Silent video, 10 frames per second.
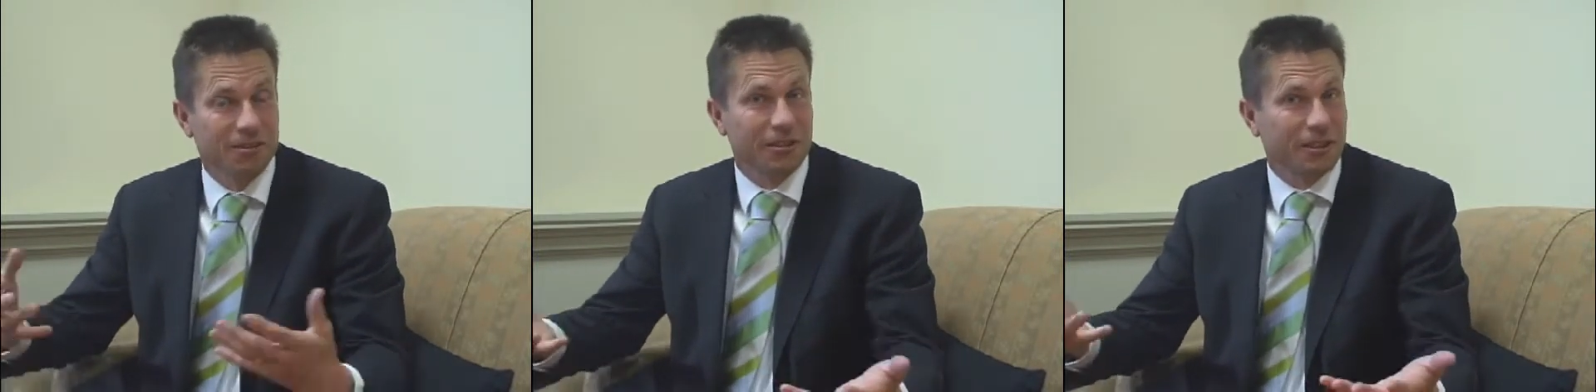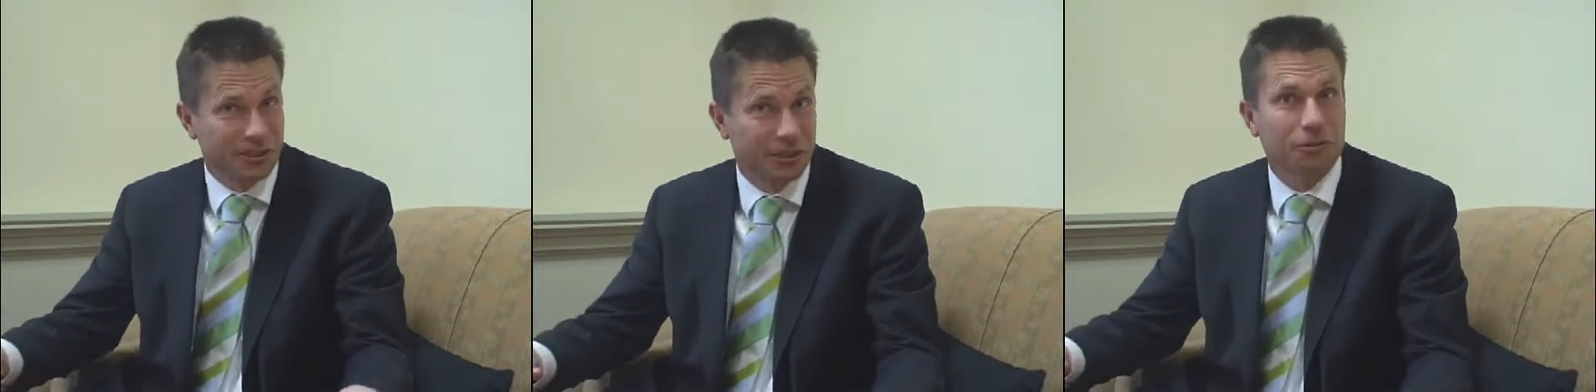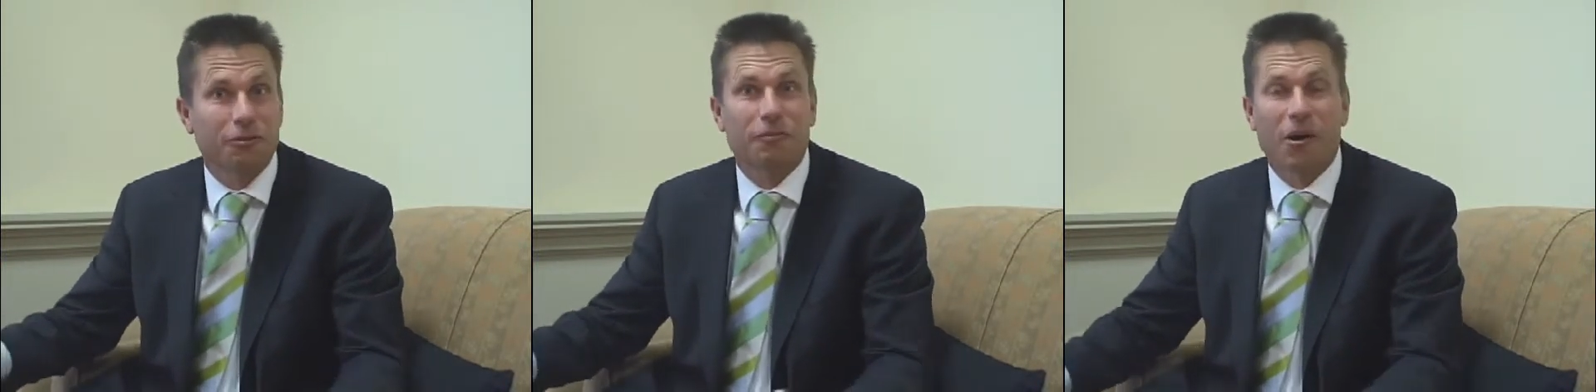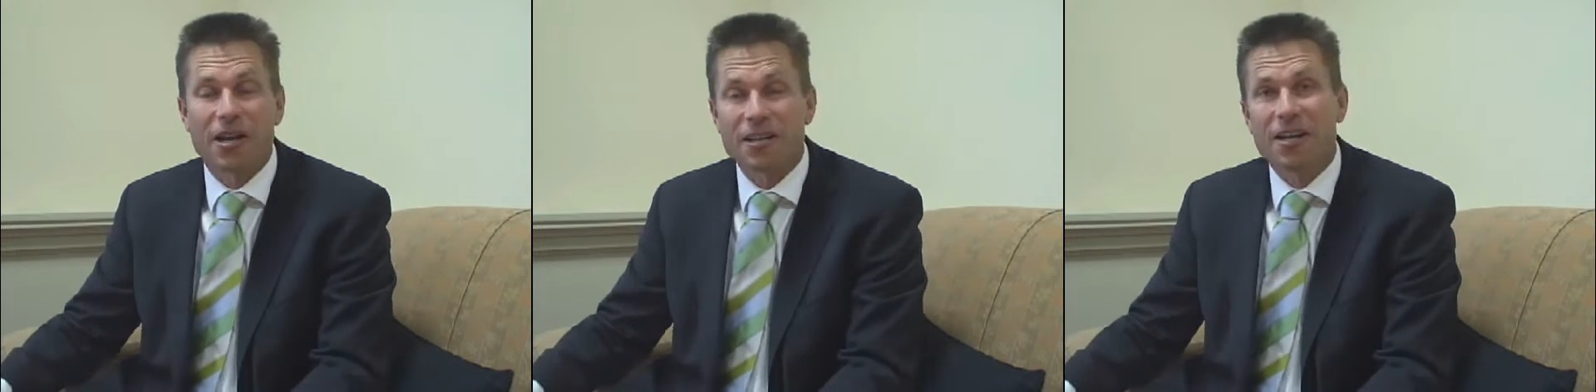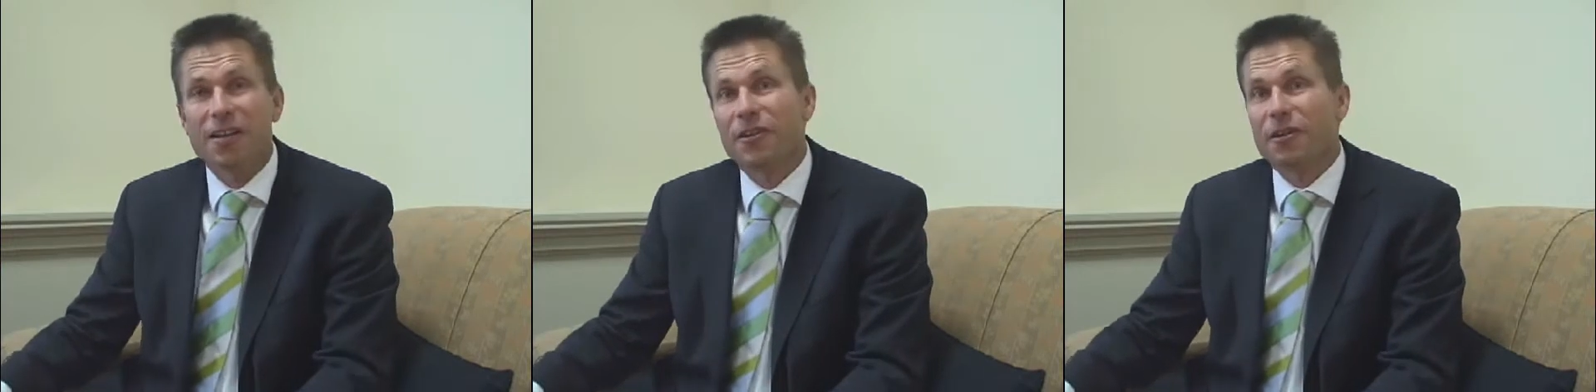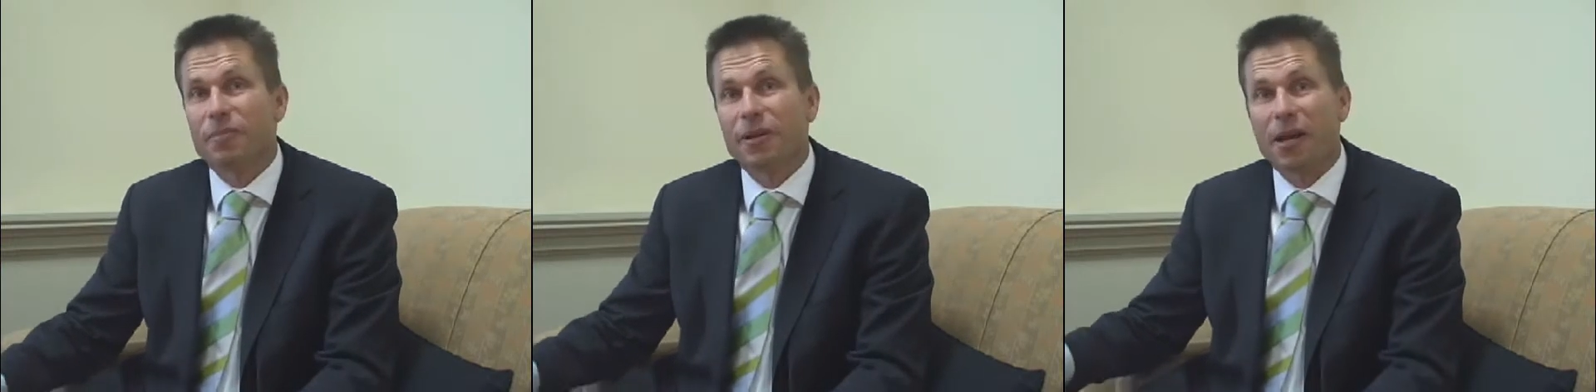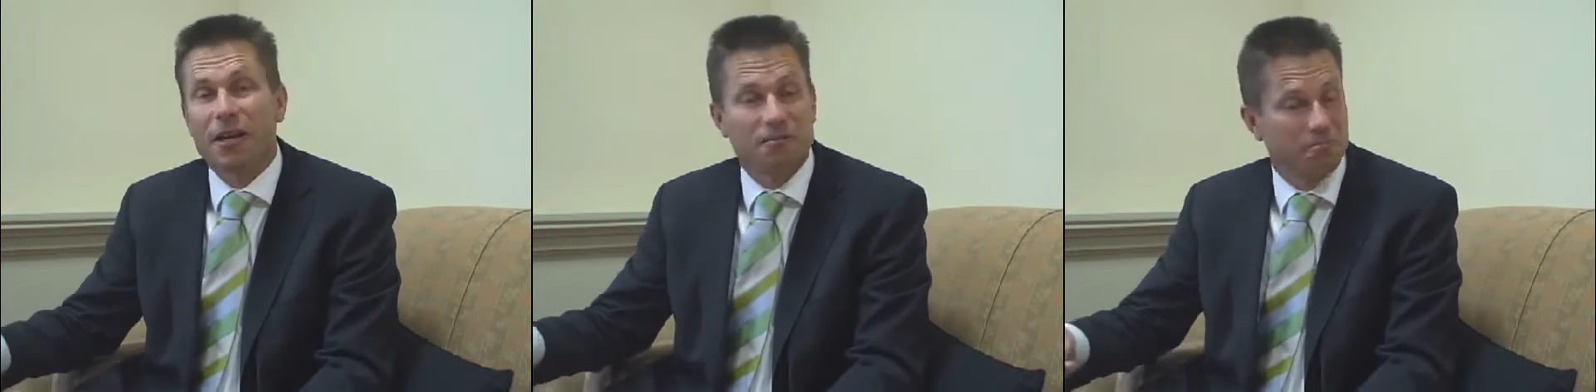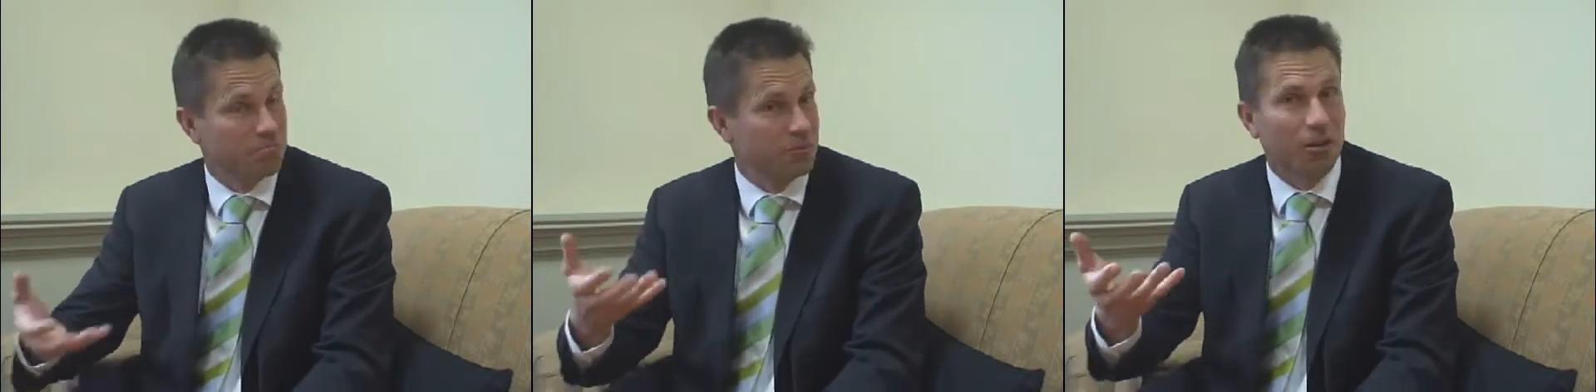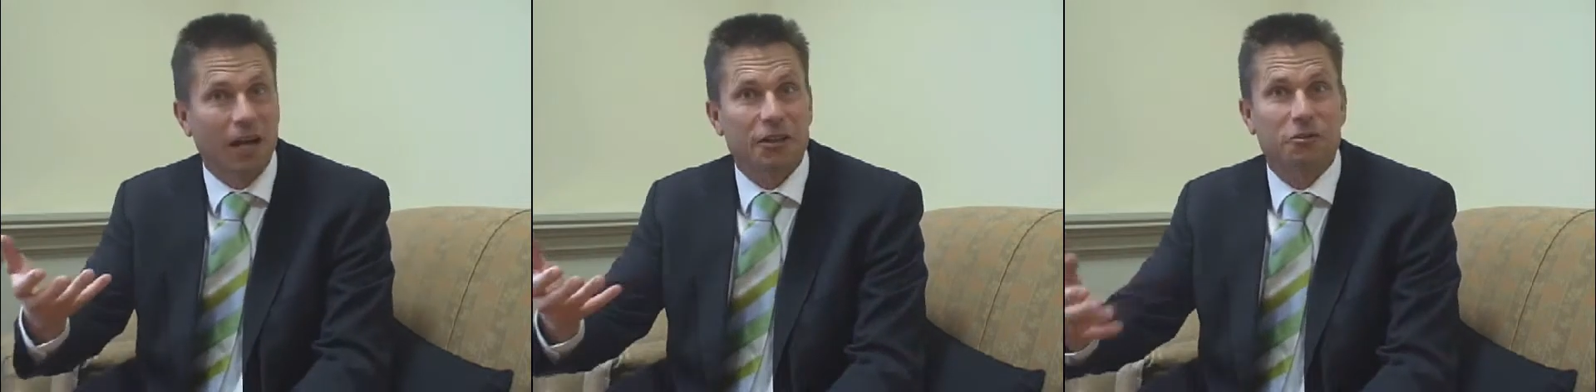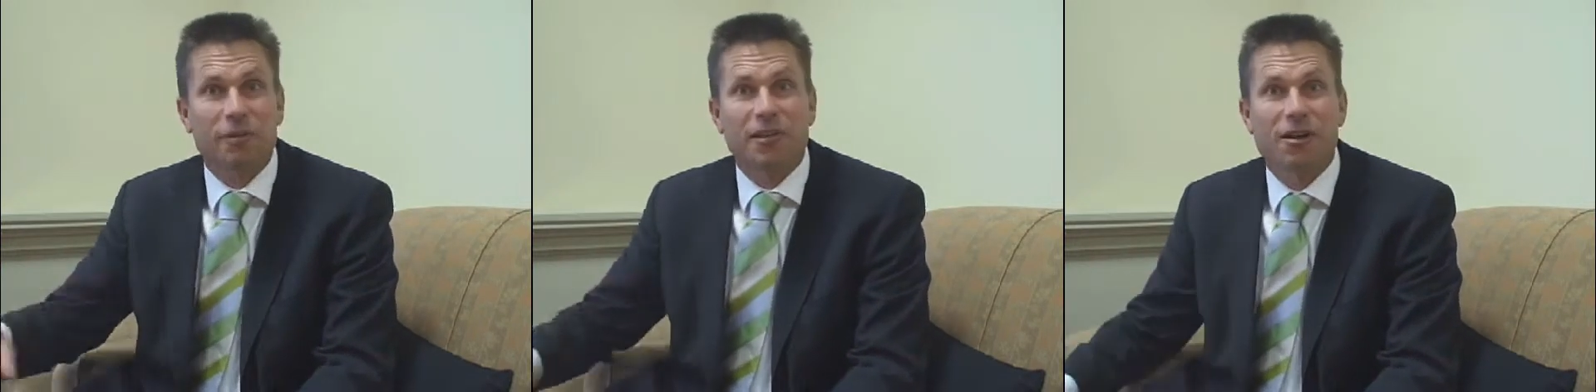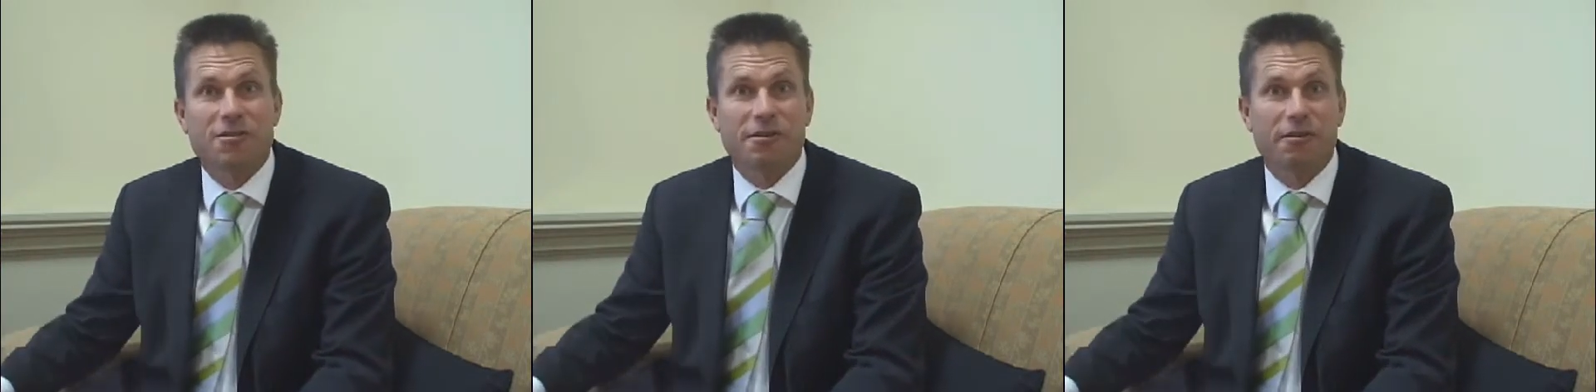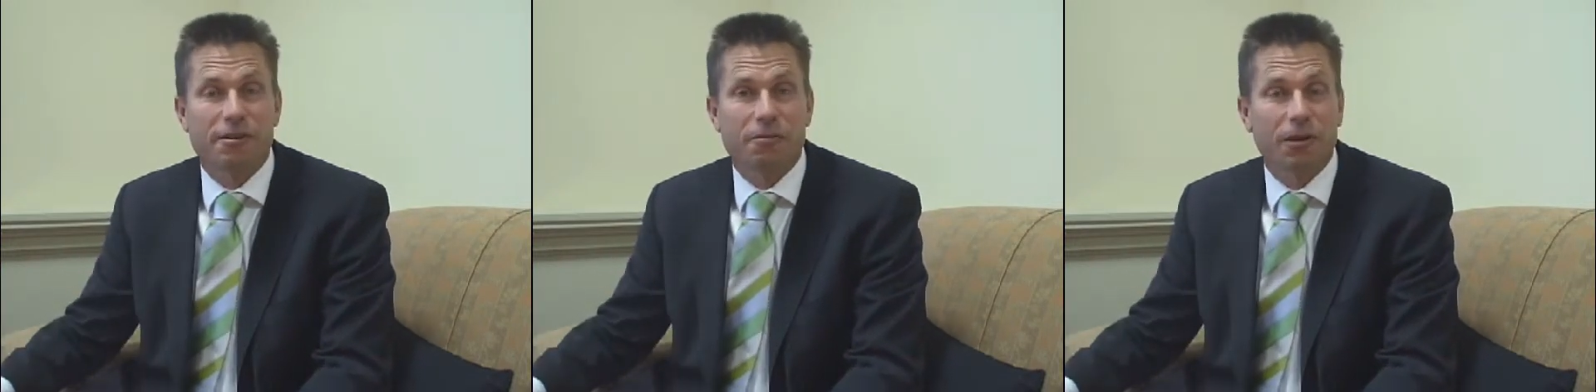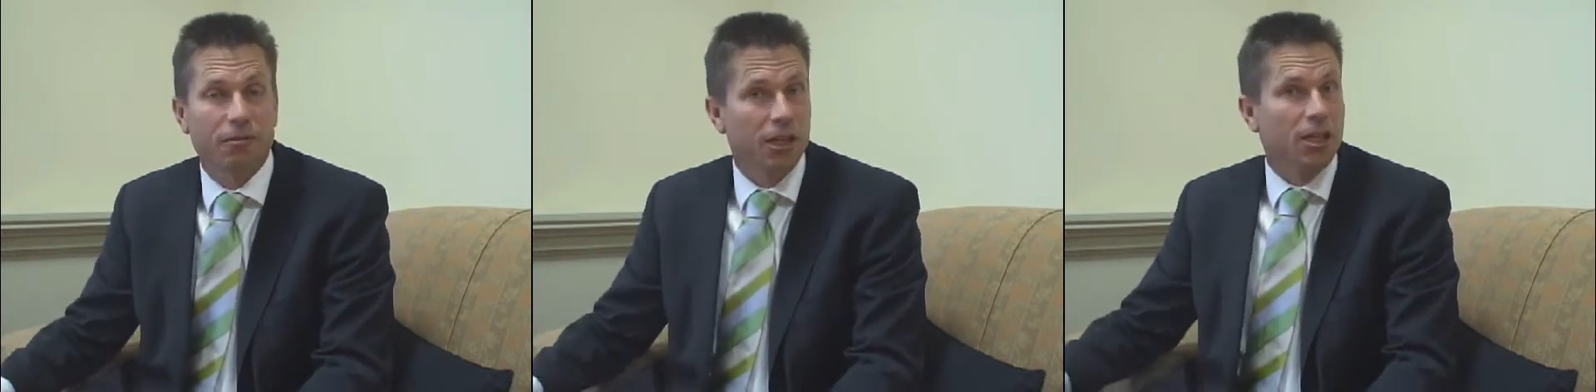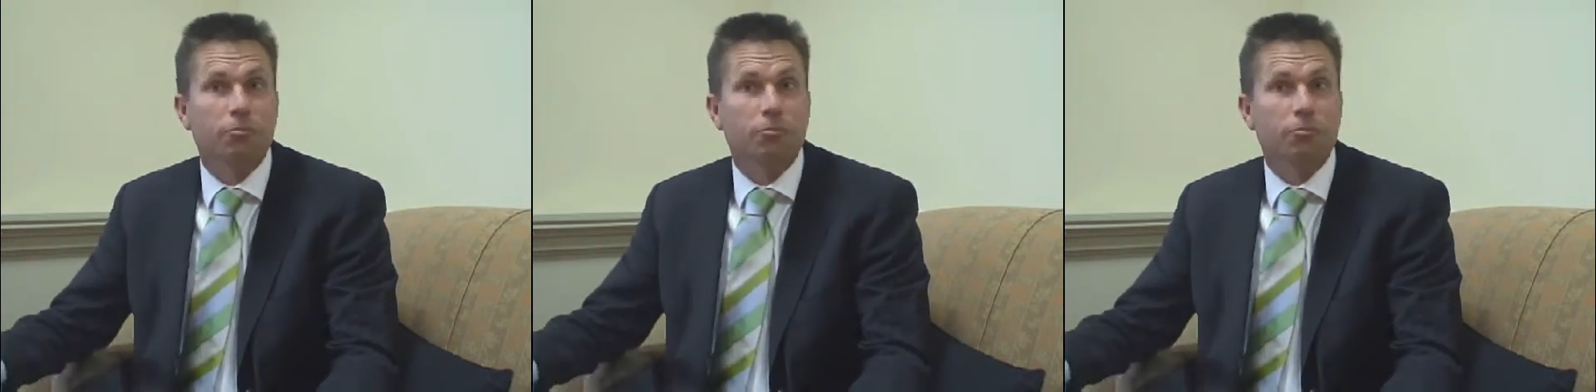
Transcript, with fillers: is a constituent of mine that and you know arguably knows the area well,